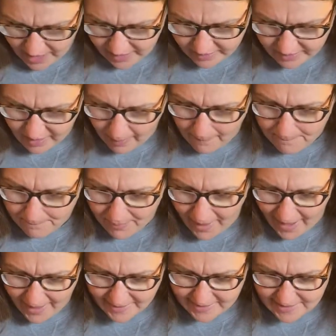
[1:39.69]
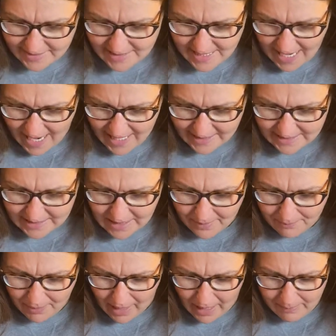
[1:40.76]
The Best Nest
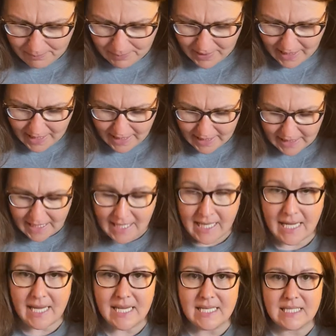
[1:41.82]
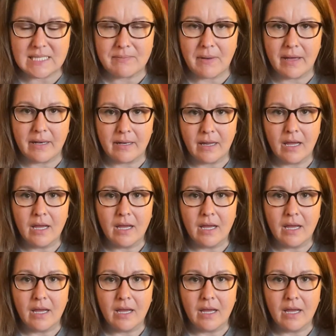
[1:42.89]
by P.D. Eastman.